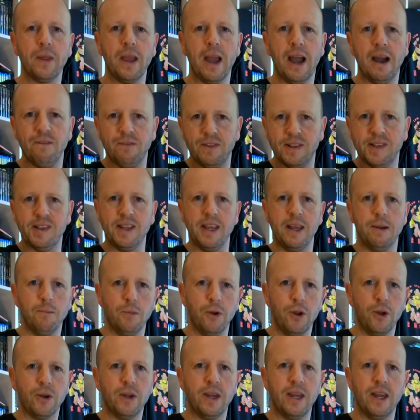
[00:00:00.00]
have the
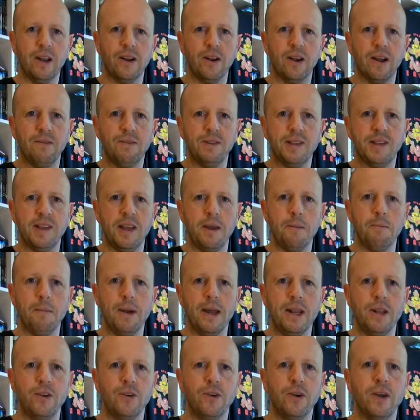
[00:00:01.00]
same look here, have the same
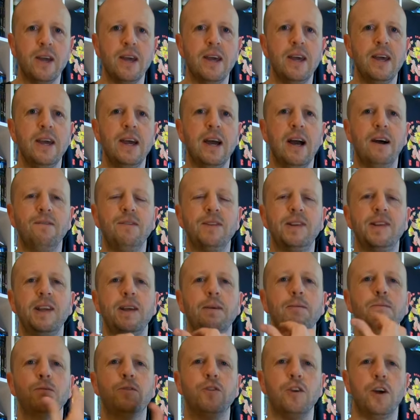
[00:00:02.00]
menu, have the
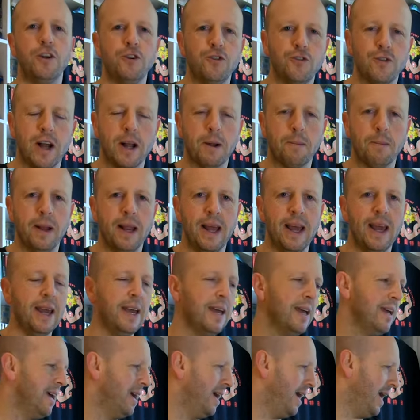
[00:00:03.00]
same soundtrack play.